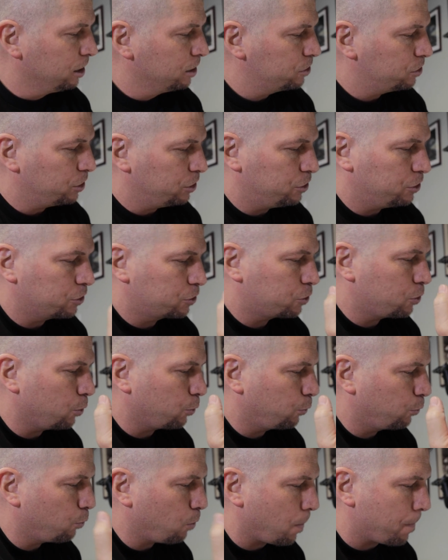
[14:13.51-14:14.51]
So you just
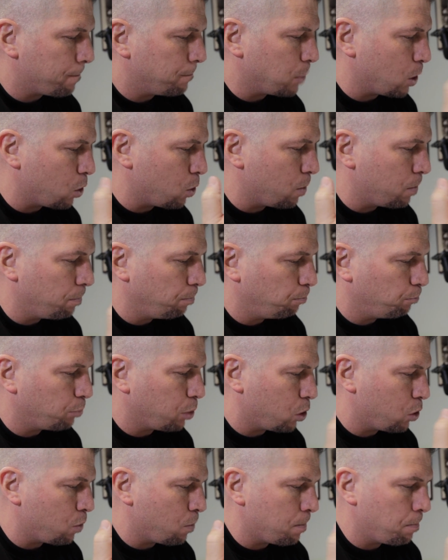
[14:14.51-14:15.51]
go through, boom,
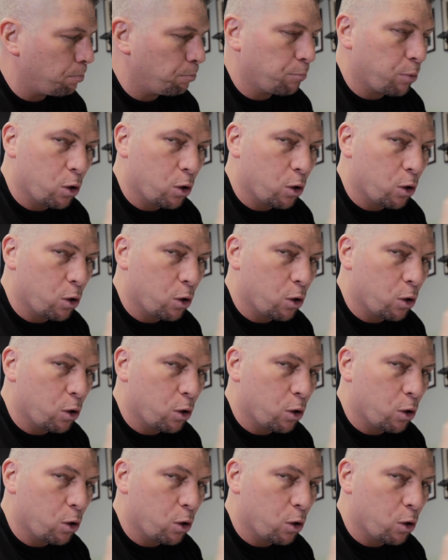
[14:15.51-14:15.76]
boom,